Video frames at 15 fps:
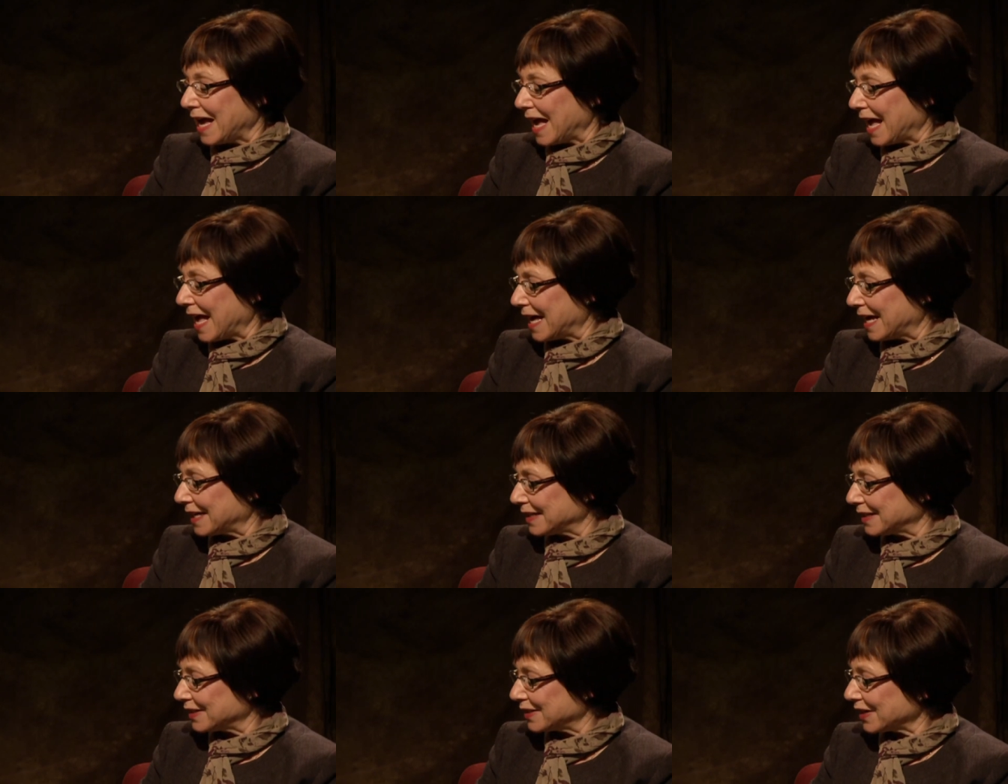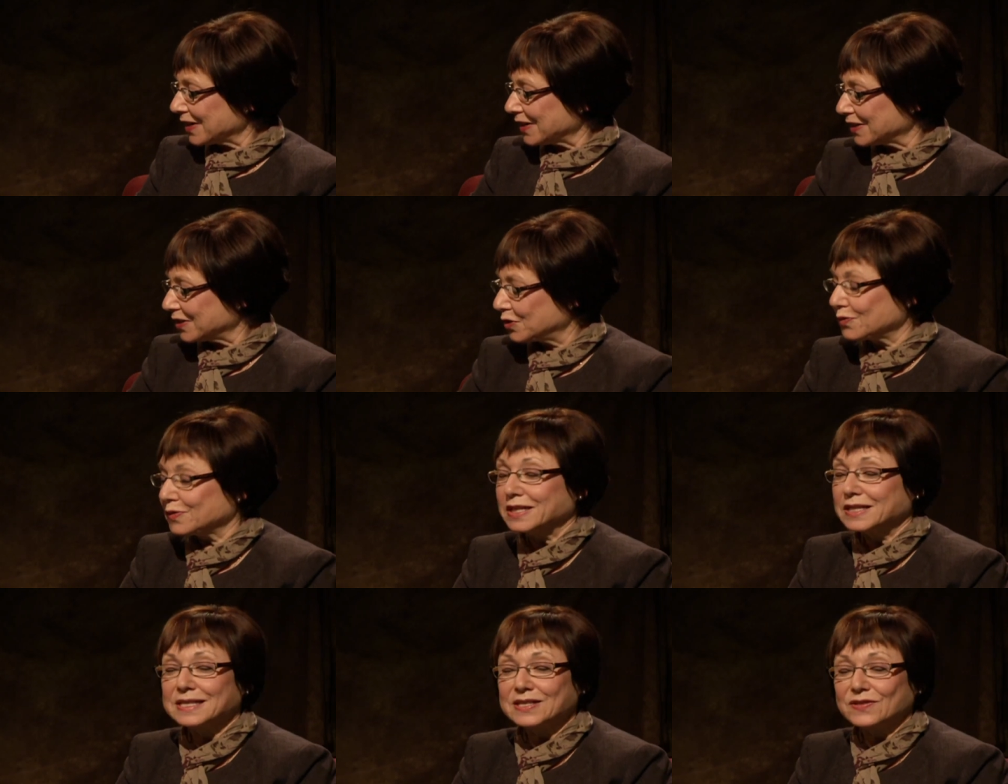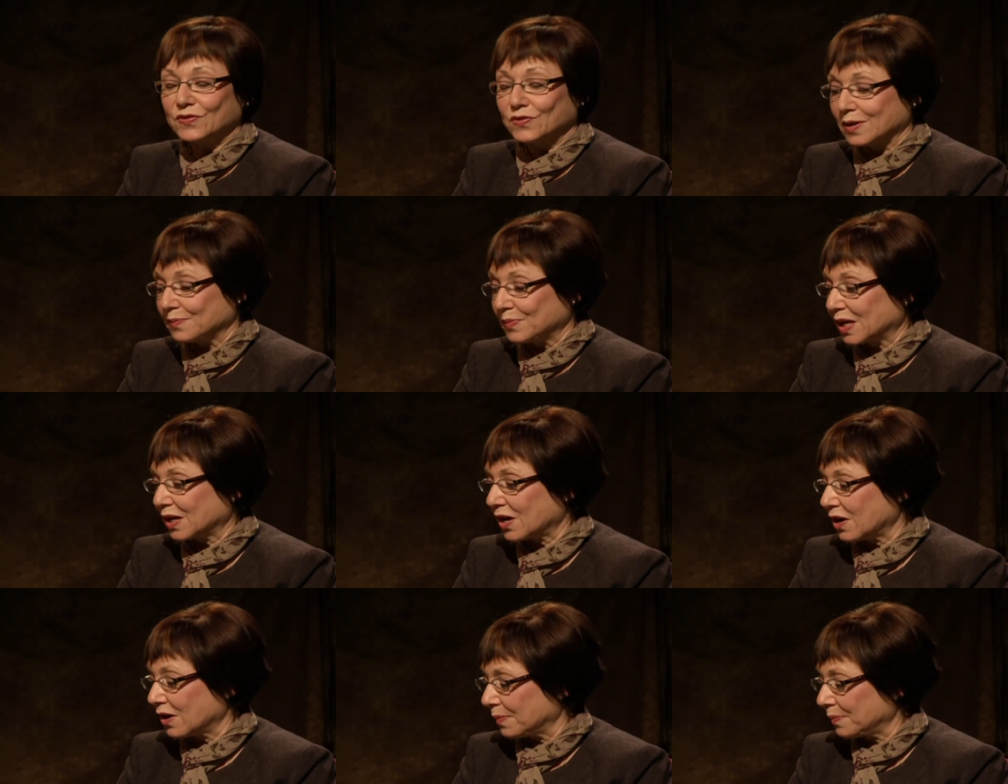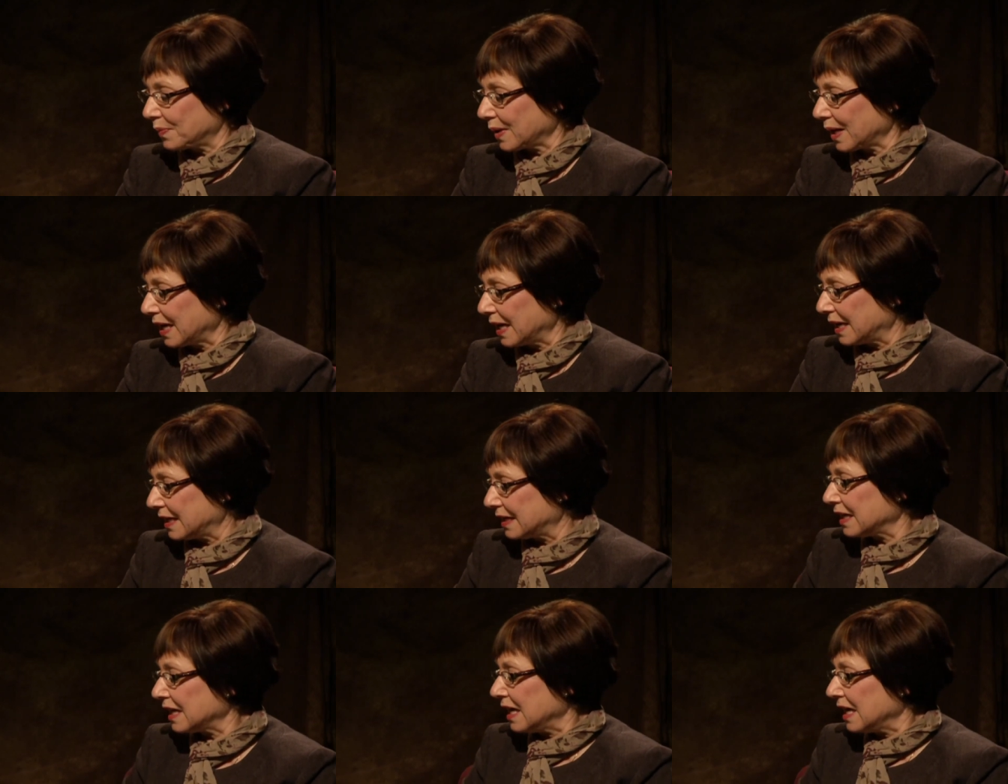and drinks from the cup. And